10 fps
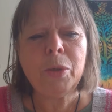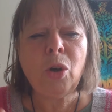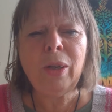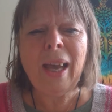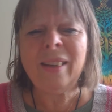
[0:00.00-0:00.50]

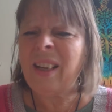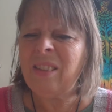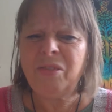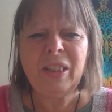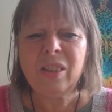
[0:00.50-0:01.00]
Oh yeah,
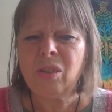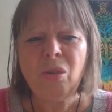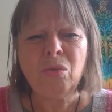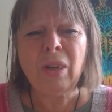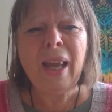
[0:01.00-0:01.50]
that feels
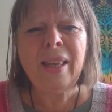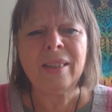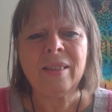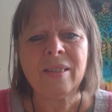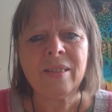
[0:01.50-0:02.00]
so
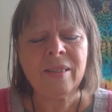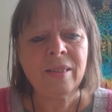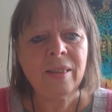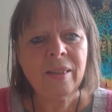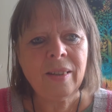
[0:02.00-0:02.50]
right,
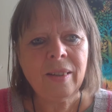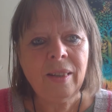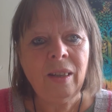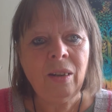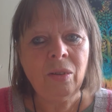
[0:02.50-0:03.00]

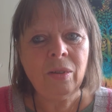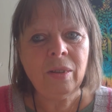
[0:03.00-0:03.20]
you know.